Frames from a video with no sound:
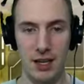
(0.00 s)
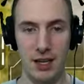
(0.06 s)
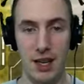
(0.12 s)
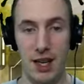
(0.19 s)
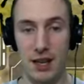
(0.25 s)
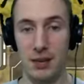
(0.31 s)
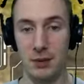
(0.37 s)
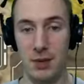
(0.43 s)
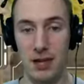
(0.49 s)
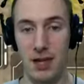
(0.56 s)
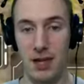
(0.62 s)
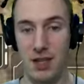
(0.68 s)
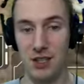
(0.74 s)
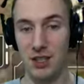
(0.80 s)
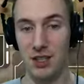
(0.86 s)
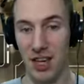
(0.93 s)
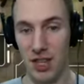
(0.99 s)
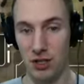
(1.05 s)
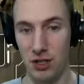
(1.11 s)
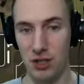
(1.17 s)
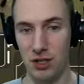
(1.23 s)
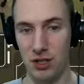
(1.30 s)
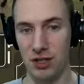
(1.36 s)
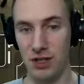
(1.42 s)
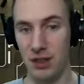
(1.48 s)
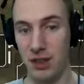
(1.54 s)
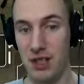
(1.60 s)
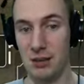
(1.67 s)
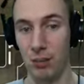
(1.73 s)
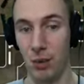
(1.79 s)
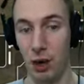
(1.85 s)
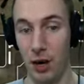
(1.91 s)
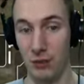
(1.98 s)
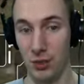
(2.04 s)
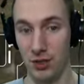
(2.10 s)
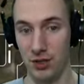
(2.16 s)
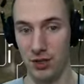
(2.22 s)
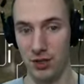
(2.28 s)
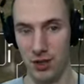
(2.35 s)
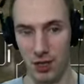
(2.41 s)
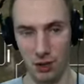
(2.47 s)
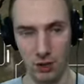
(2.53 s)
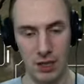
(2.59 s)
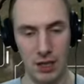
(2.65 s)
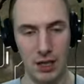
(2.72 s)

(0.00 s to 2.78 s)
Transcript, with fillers: enemy touches the brambles. So